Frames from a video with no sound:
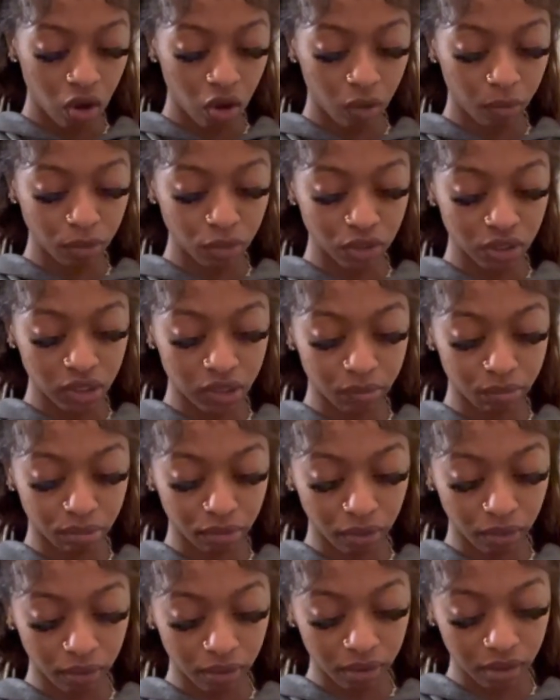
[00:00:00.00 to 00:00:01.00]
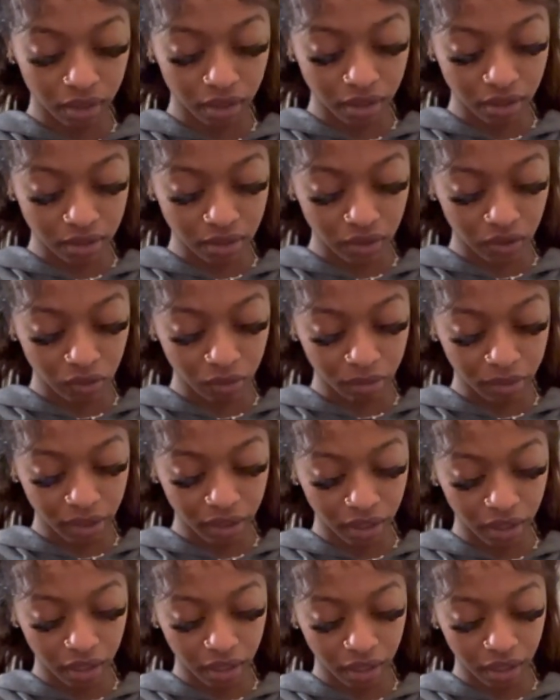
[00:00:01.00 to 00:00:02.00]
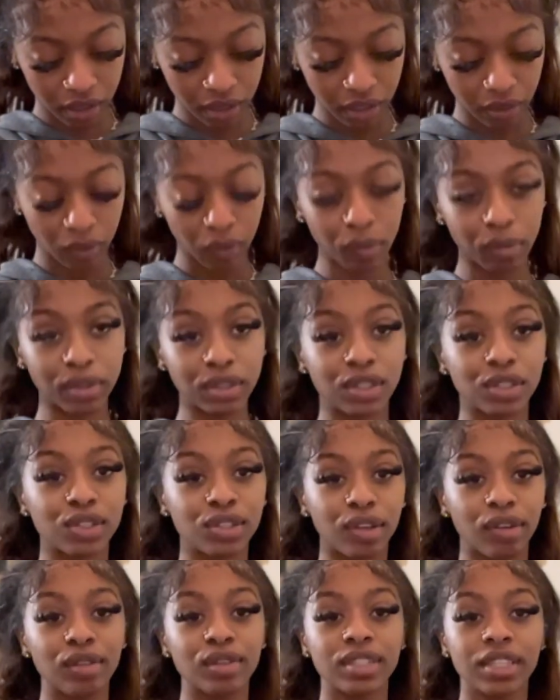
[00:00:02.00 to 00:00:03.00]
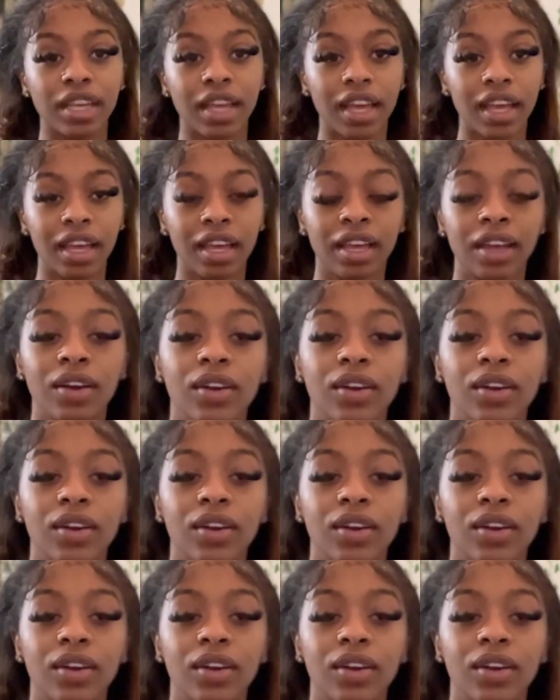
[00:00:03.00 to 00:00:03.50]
almost just broke this. Oh my God, that would have been so sad.